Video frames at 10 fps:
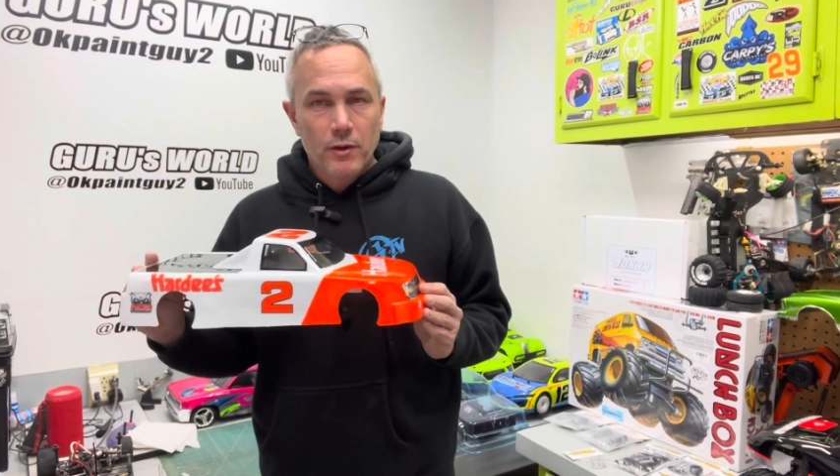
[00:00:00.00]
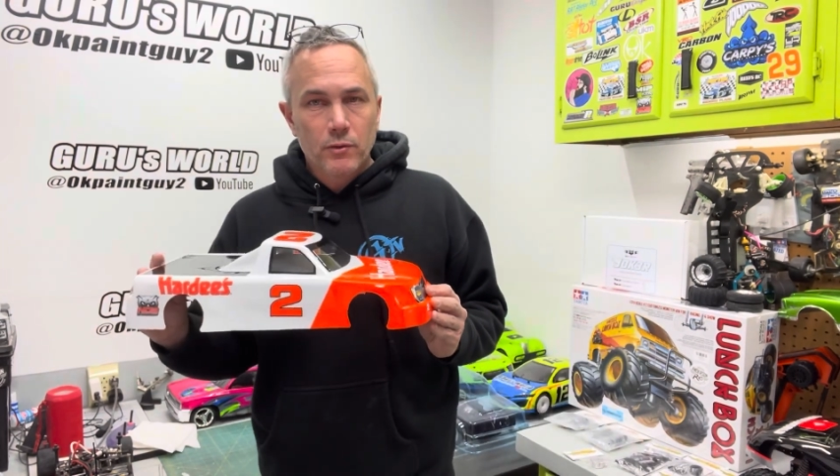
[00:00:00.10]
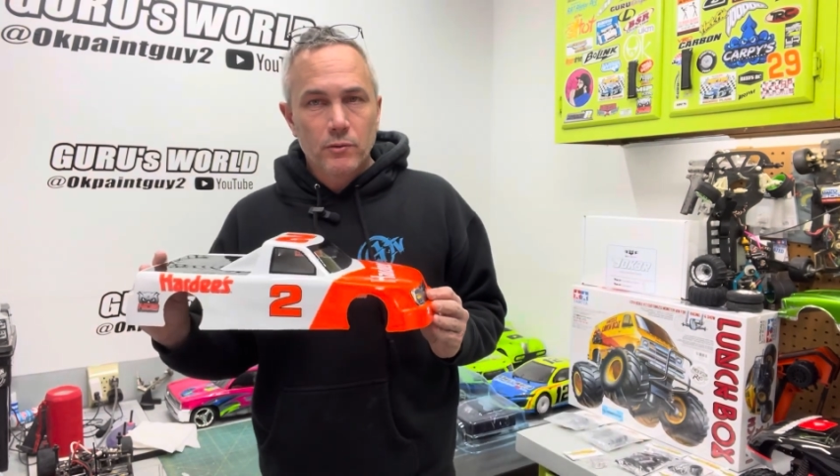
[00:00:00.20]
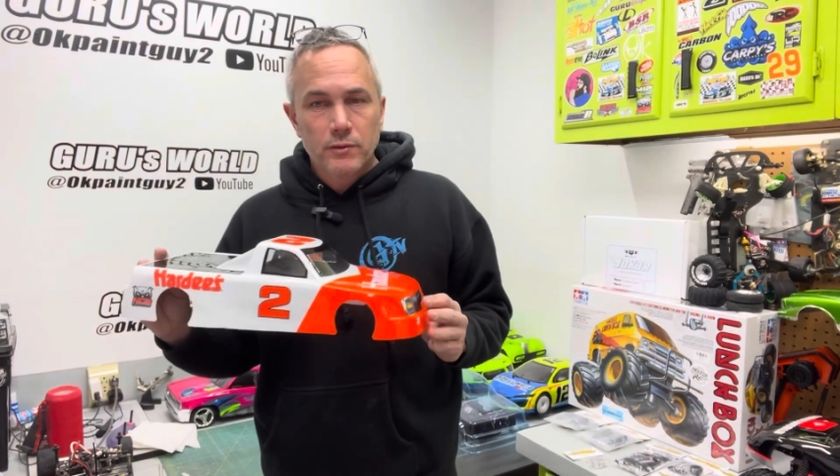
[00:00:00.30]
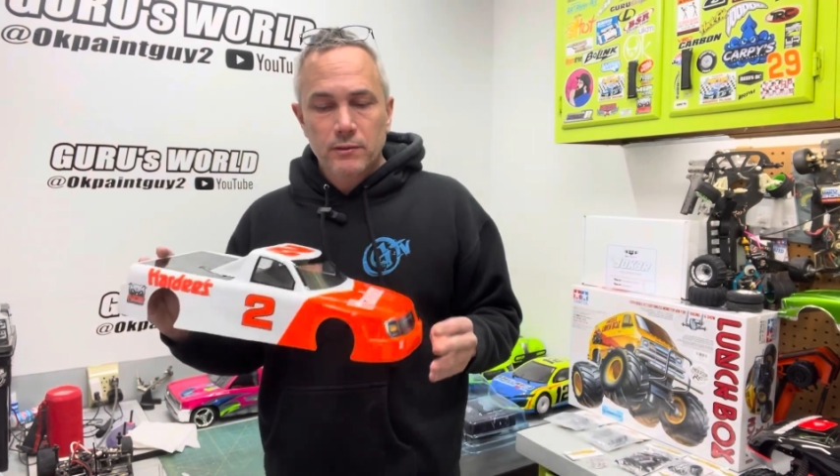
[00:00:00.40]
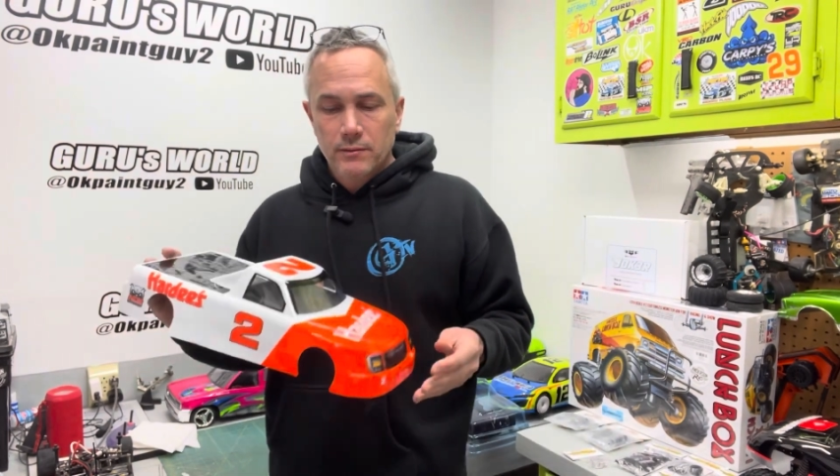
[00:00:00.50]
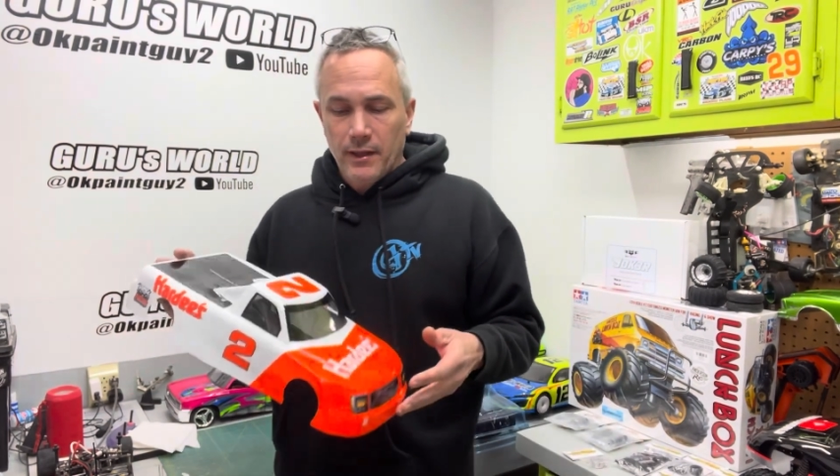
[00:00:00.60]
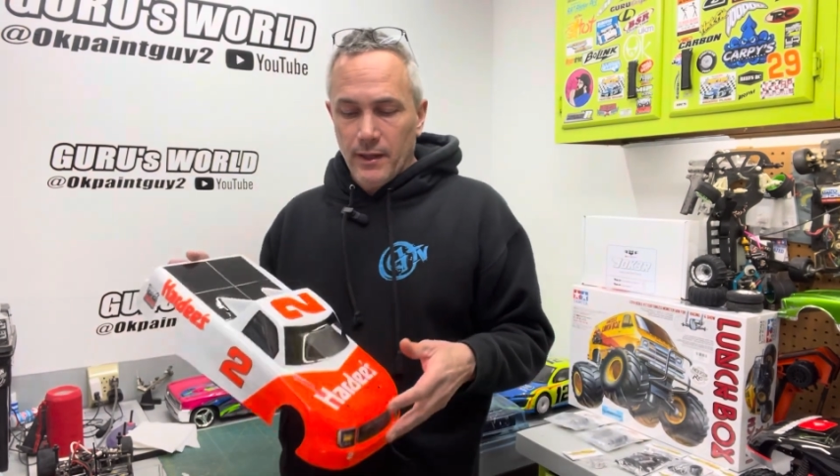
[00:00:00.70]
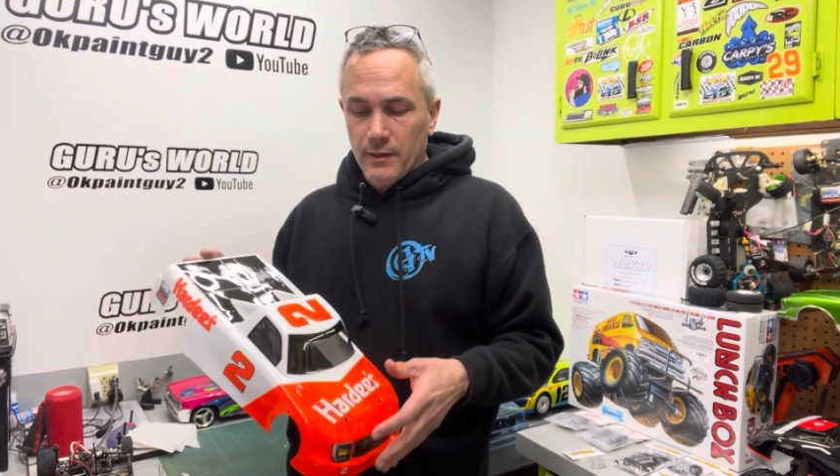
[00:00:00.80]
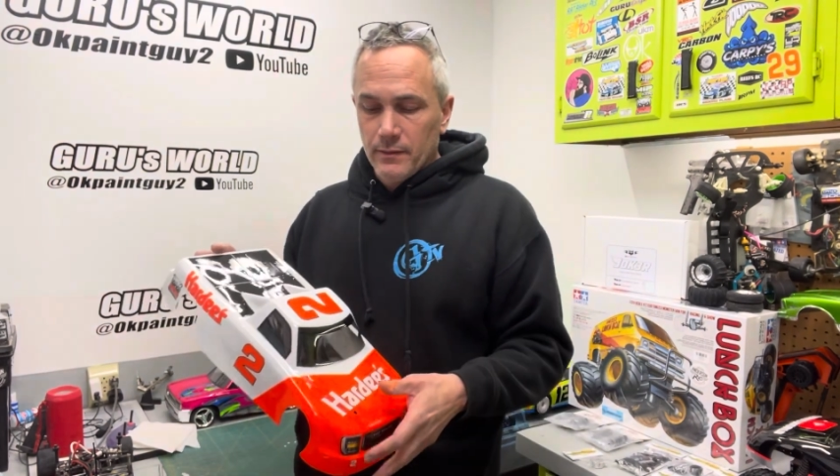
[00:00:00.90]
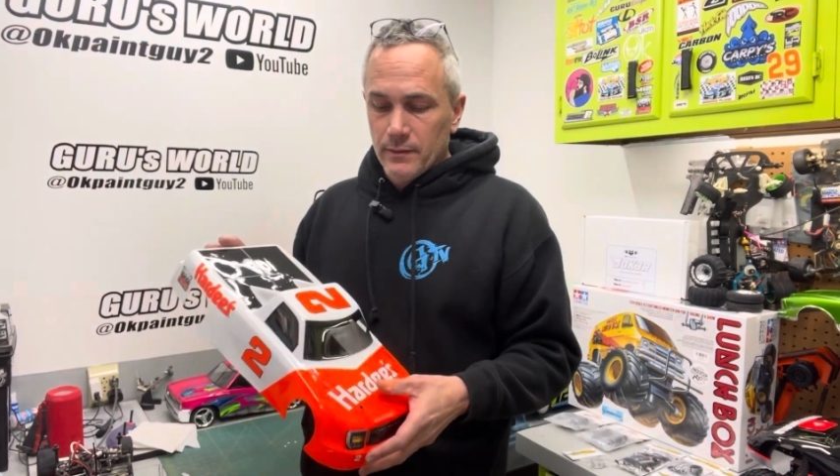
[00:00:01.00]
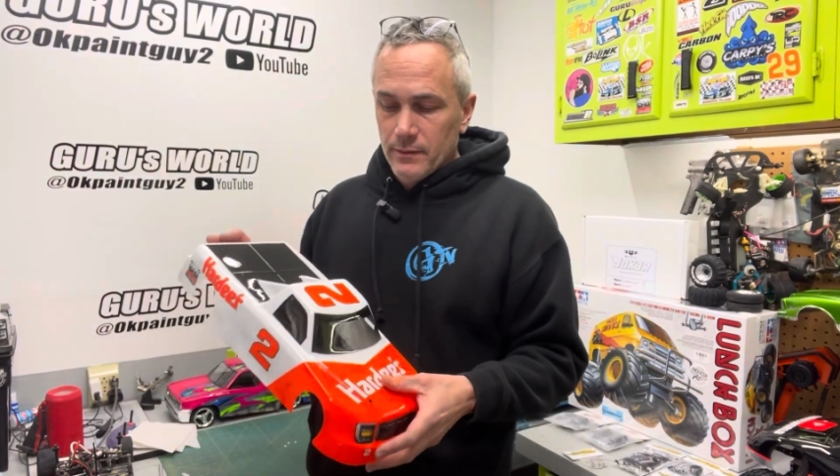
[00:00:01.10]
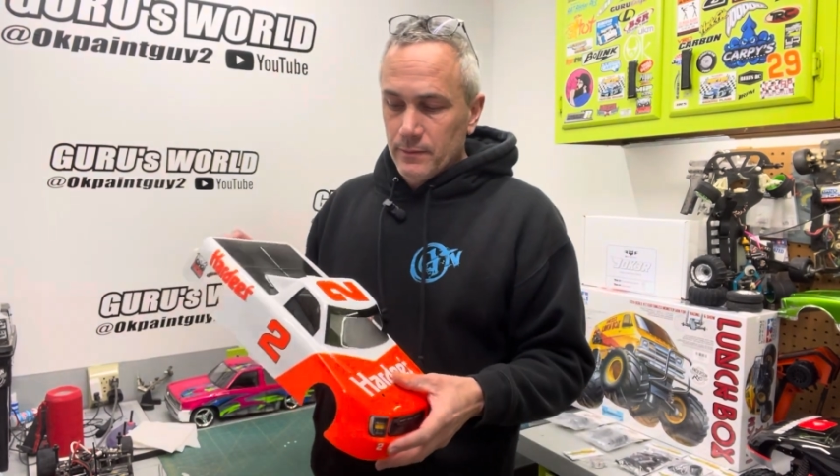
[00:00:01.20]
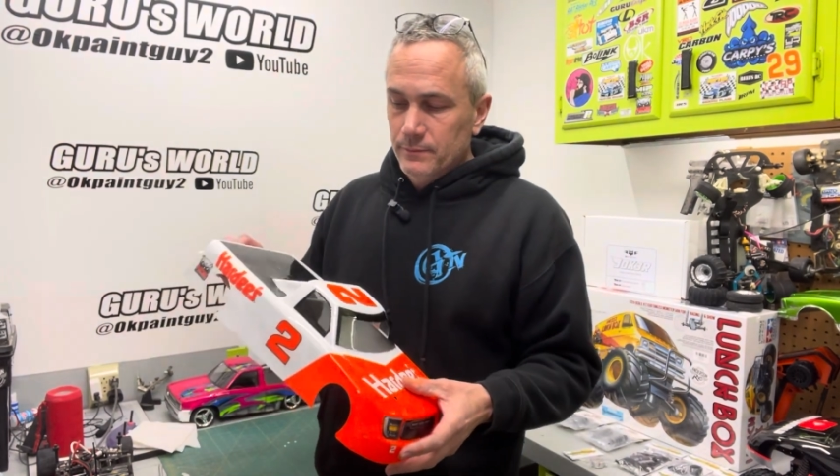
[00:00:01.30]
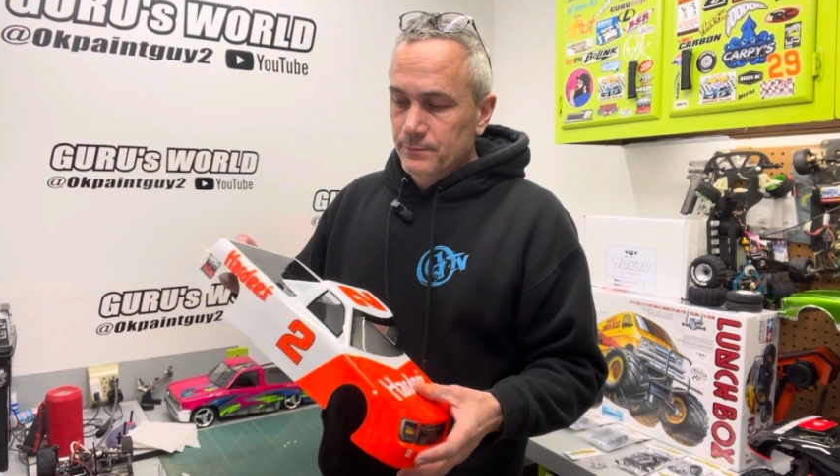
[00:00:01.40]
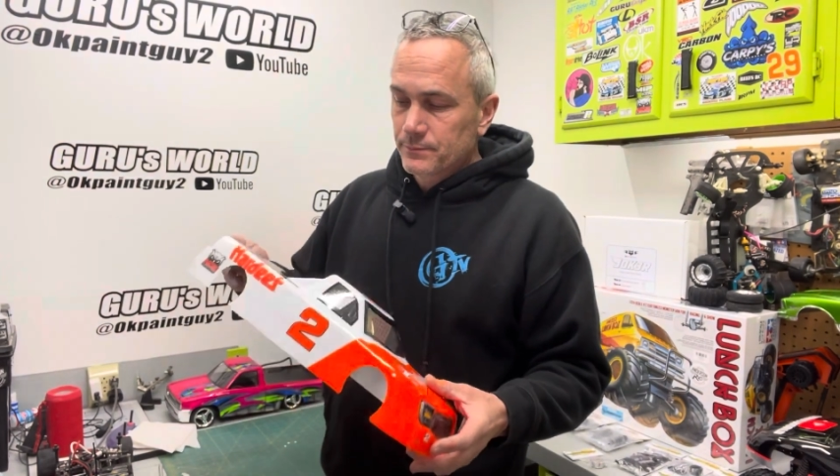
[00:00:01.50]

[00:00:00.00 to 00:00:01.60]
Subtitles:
old, and the